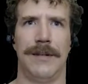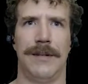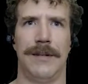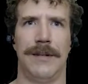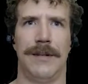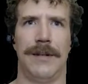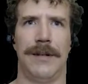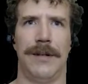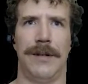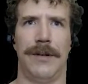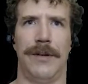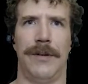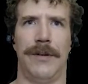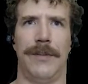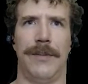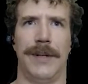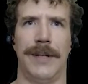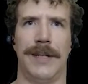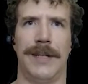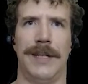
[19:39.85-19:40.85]
Oh,
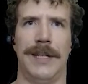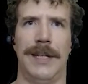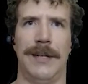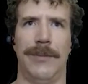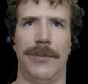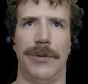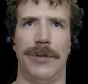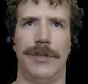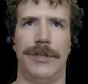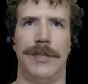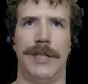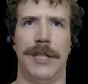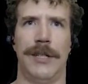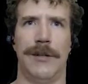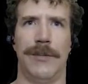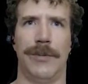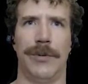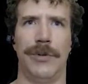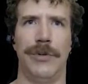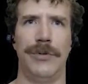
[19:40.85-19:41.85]
my keyboard's
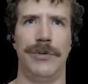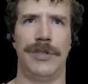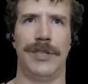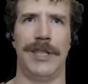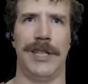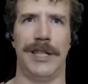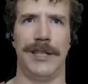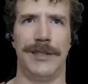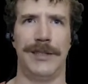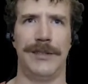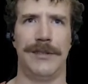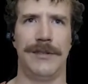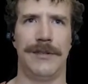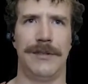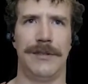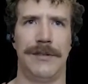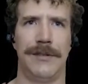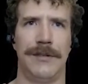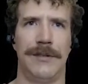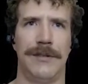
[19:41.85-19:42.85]
terrible. Who's this?
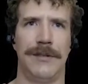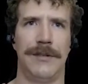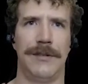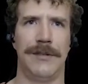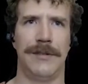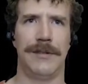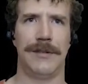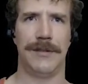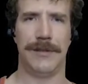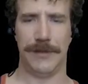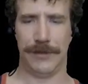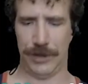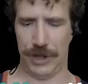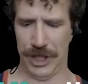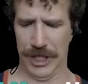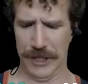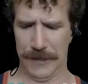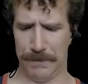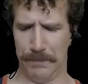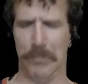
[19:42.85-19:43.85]

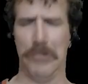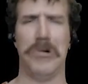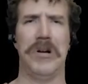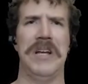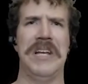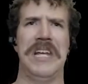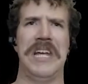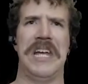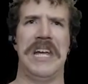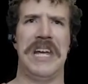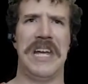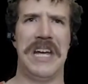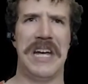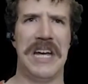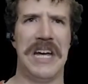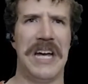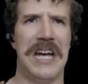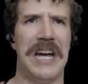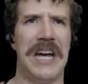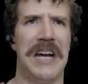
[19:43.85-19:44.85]
She's pretty.
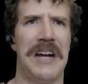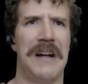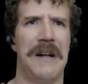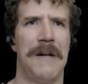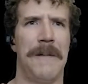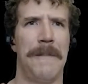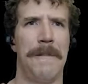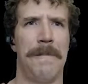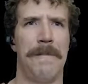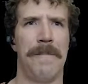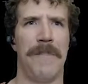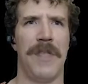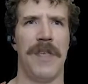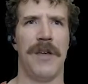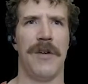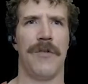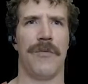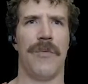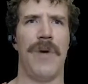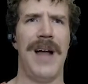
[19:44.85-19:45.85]

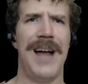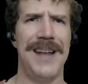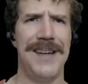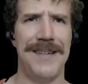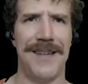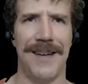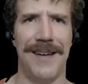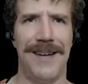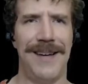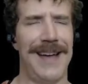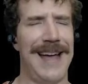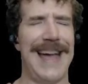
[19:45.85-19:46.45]
Rhonda?